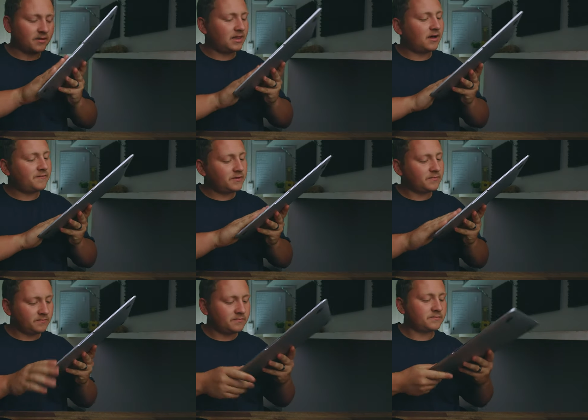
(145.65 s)
I love you.
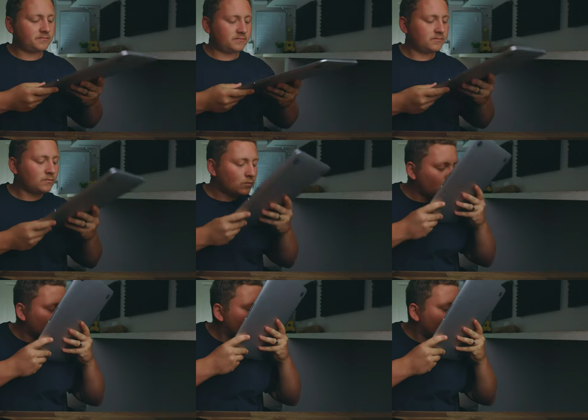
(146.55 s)

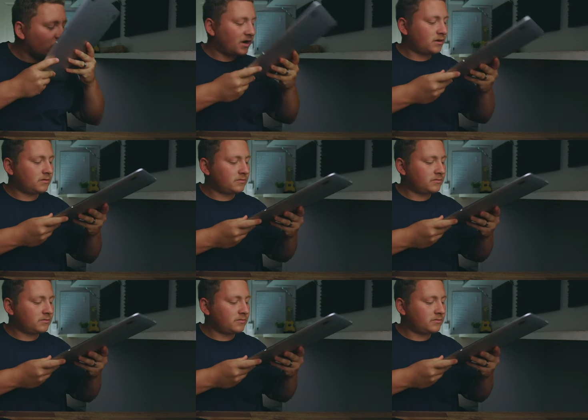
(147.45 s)
Mwah.